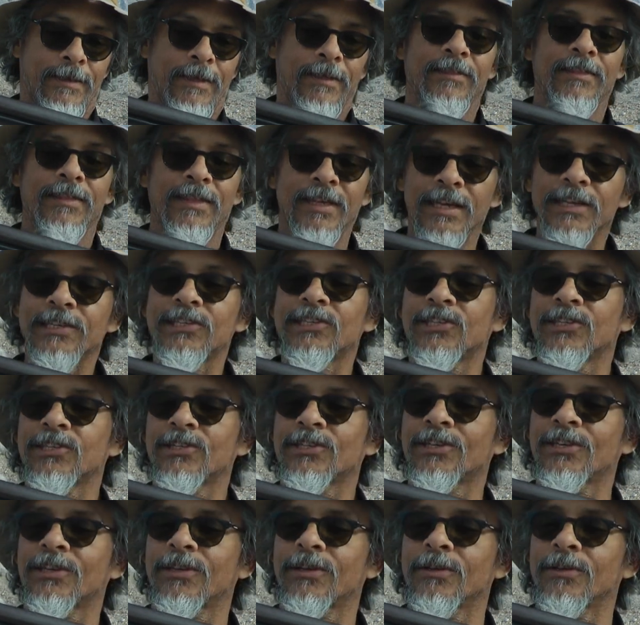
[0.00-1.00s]
This
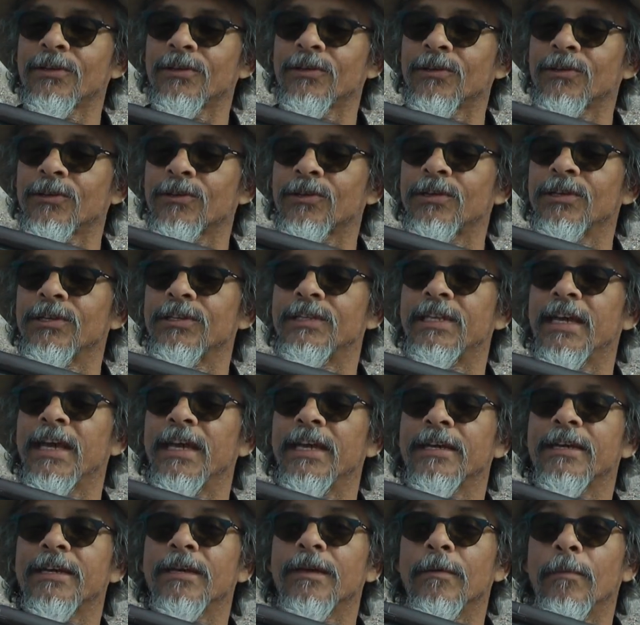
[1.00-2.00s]
could
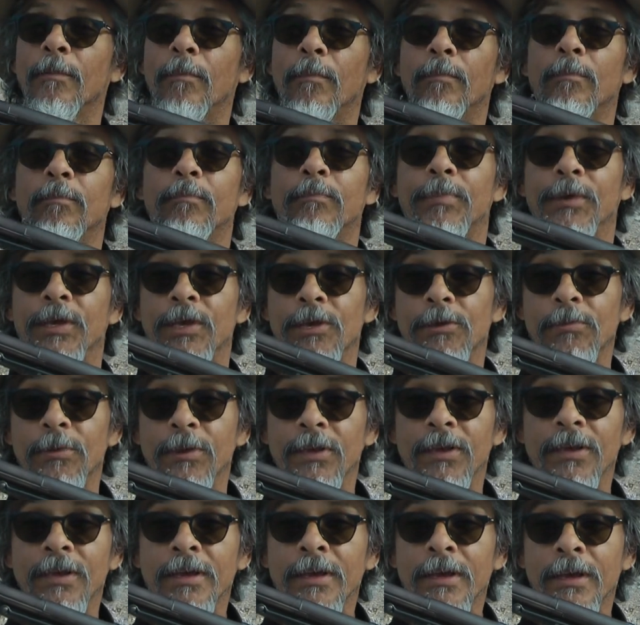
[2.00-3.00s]
take
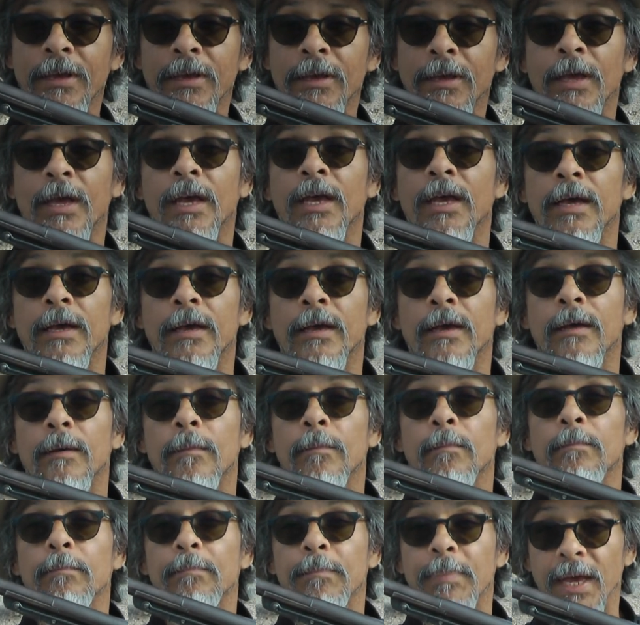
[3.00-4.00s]
BB,
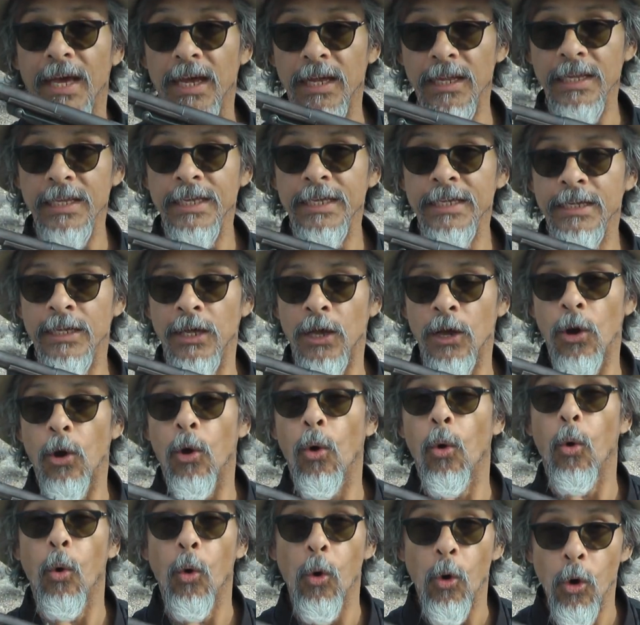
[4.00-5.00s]
pellet,
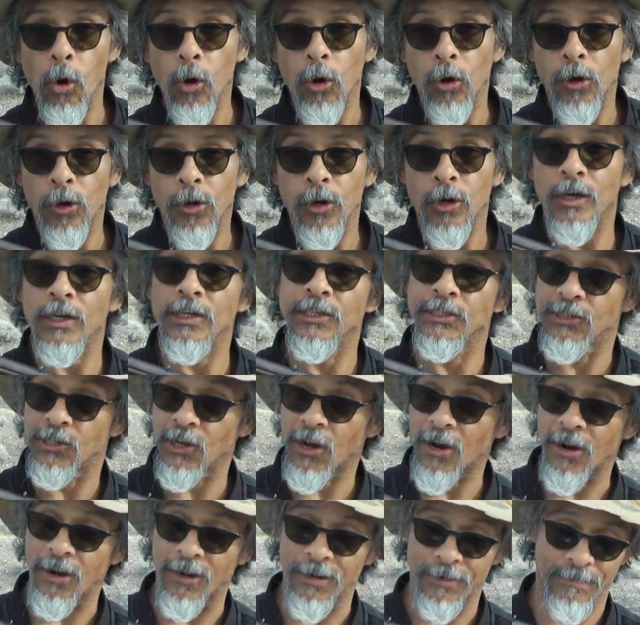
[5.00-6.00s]
or
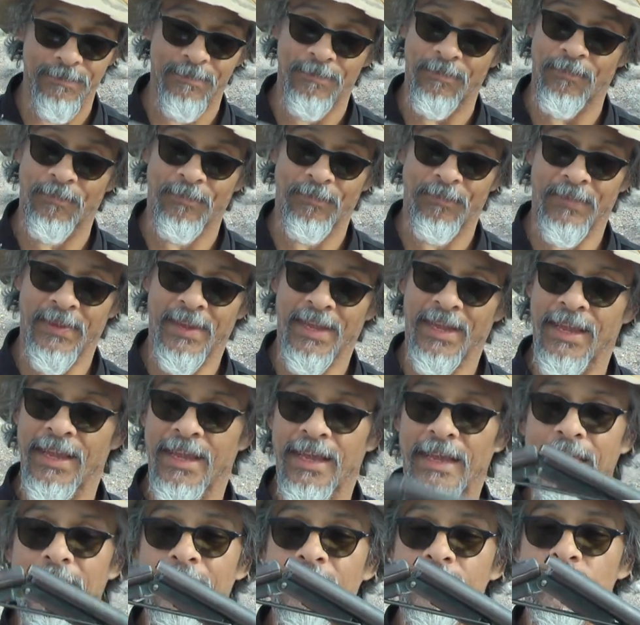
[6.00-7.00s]
dart.
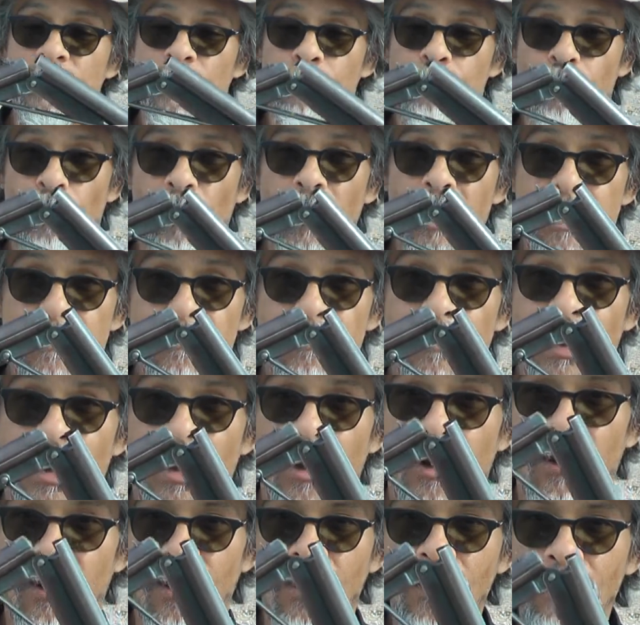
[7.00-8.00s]
It's a break
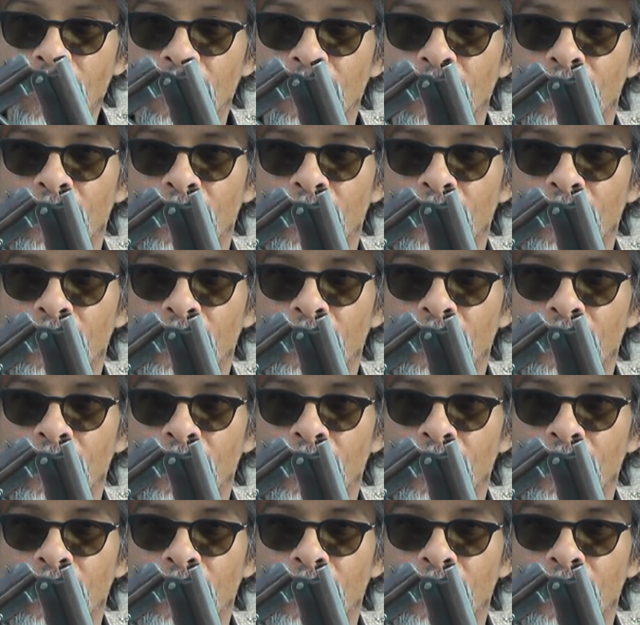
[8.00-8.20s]
barrel,